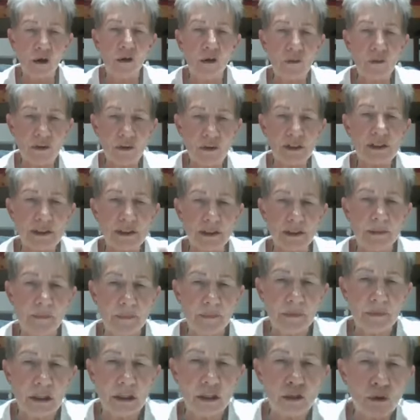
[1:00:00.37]
on this
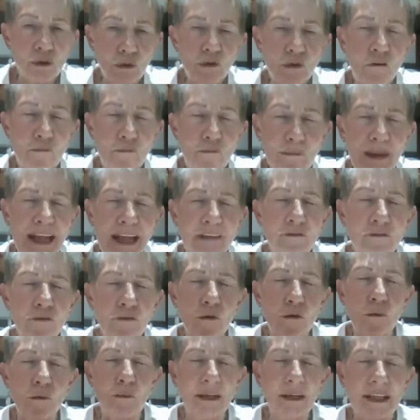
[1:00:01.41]
sort of
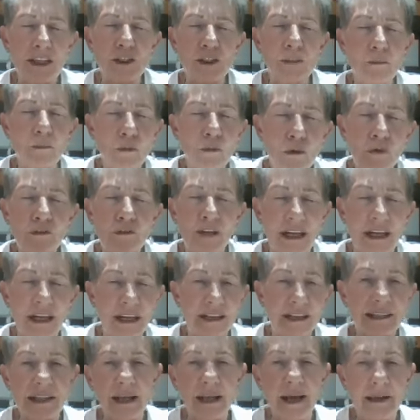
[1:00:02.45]
platform, but it's moving.
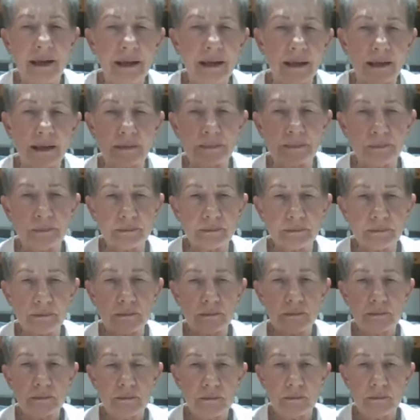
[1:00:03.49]
It's like a
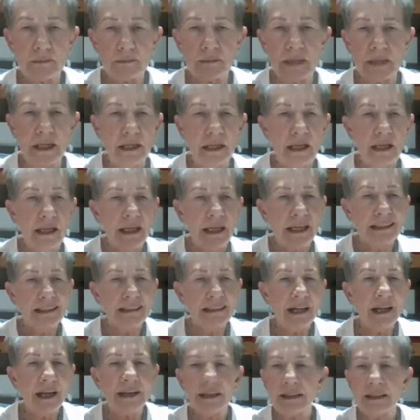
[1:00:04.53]
it's
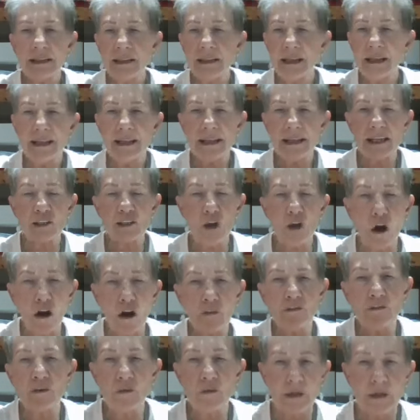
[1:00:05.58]
like a thing that's
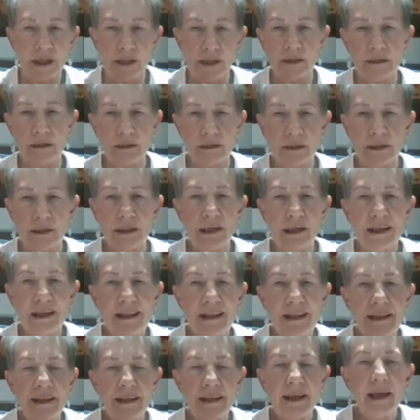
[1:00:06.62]
hovering
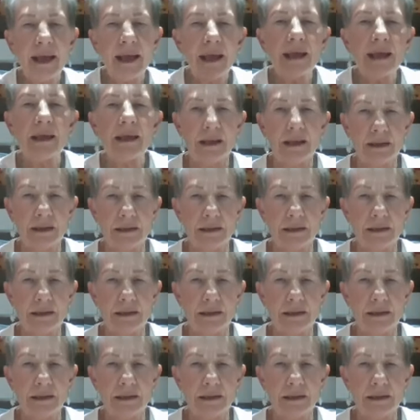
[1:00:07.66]
in the air.